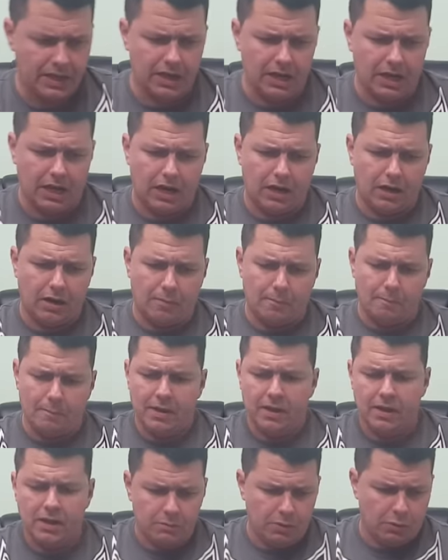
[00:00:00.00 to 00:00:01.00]
But
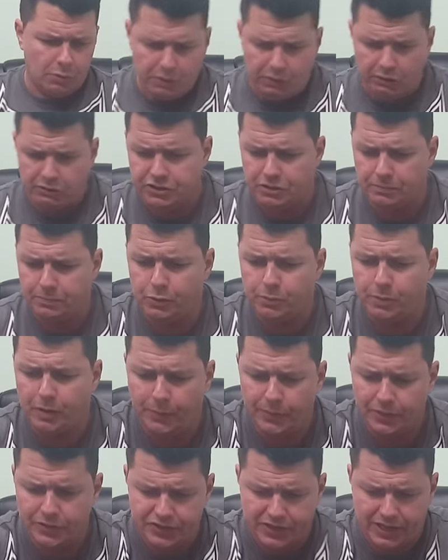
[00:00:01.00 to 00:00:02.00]
we'll go into the
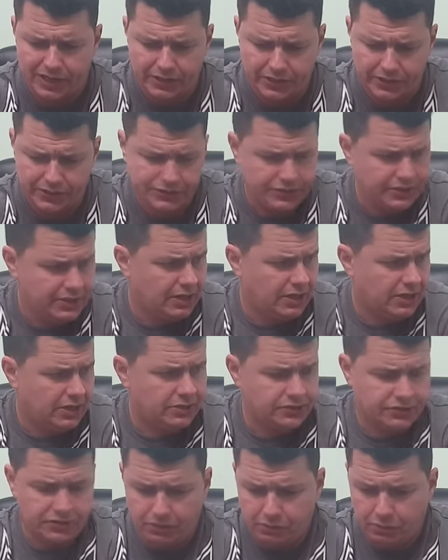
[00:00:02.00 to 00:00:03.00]
bullpup in a second.
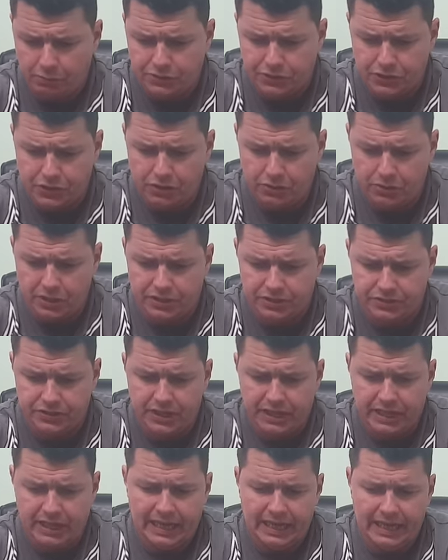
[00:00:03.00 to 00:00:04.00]
So what we do is
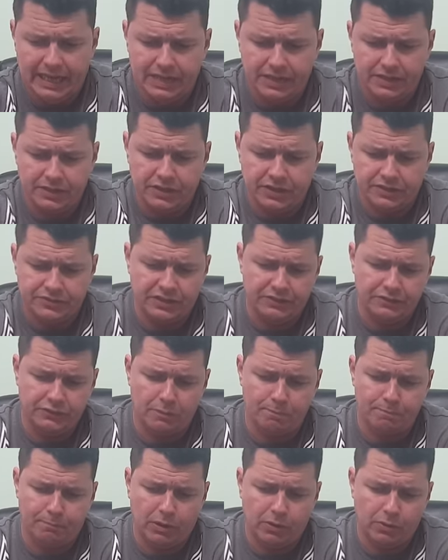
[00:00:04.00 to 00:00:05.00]
here, instead of
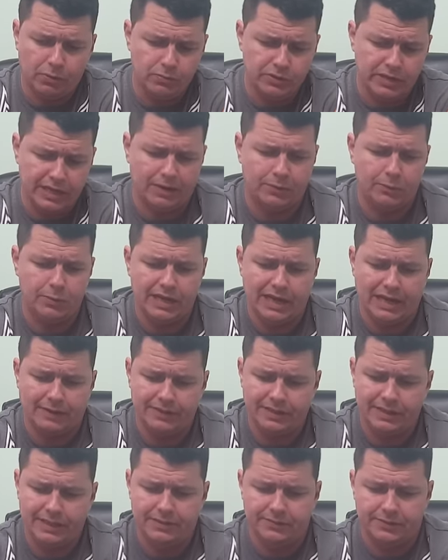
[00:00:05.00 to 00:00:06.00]
a bolt, now we
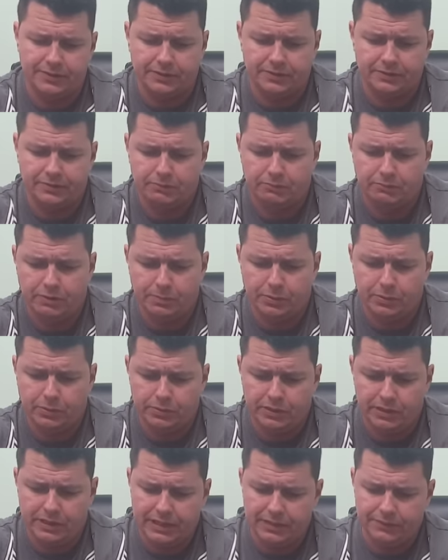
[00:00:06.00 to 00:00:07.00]
have a lever. We
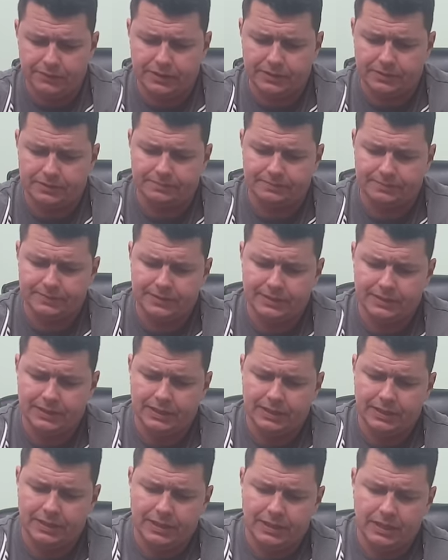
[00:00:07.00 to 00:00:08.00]
pull the lever,
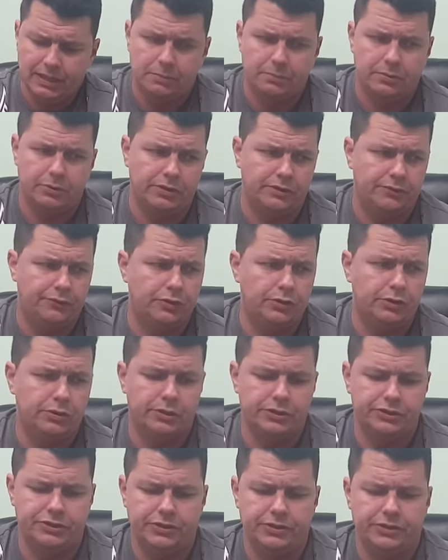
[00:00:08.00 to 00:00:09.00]
pull it
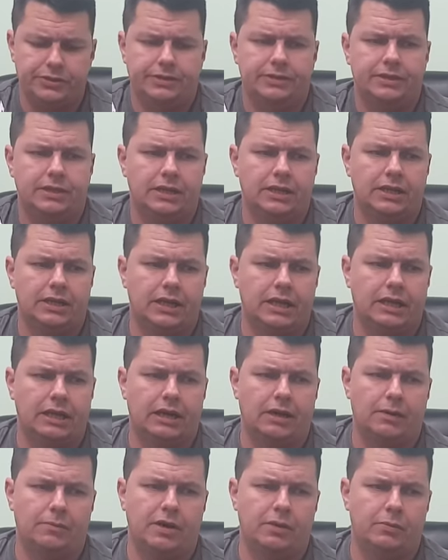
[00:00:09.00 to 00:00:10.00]
forward,
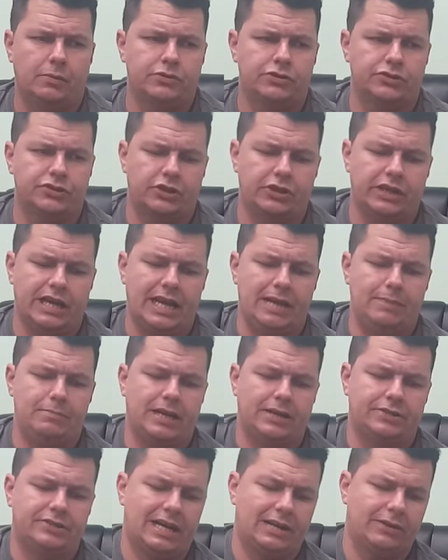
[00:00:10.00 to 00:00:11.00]
and we're just going to aim
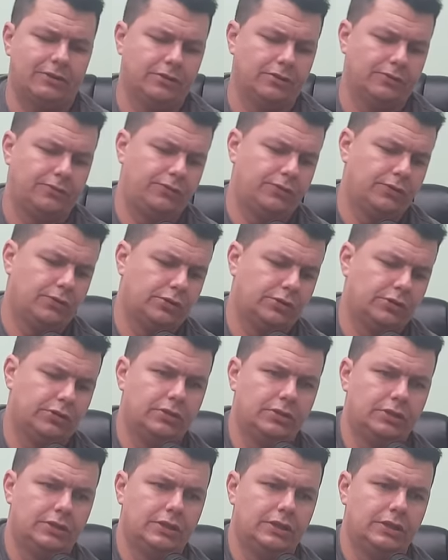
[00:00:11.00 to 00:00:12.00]
that down on the
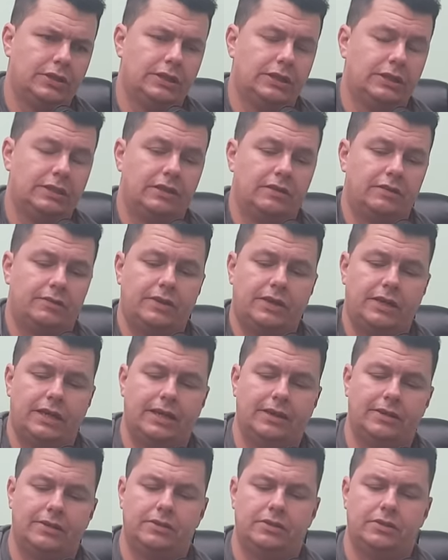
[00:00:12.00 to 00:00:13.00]
floor,
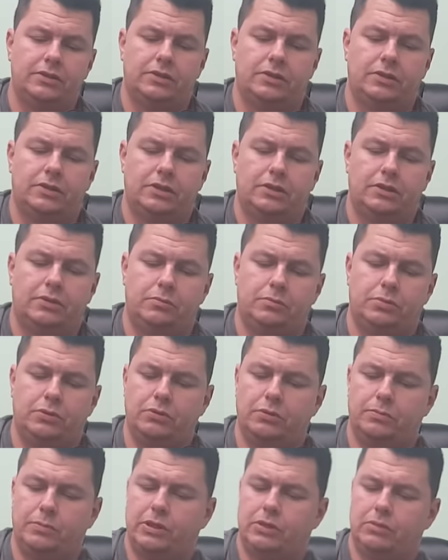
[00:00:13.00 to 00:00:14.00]
fire,
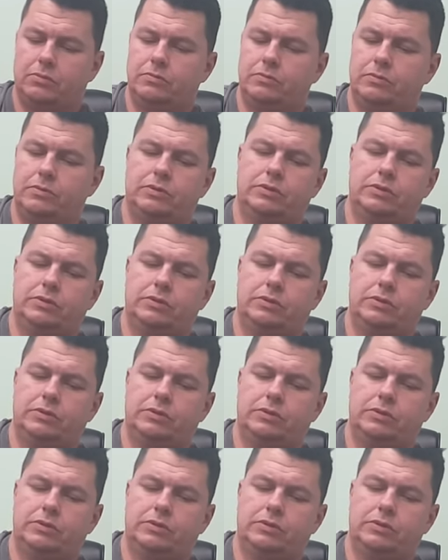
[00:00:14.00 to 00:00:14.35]
pull the bolt,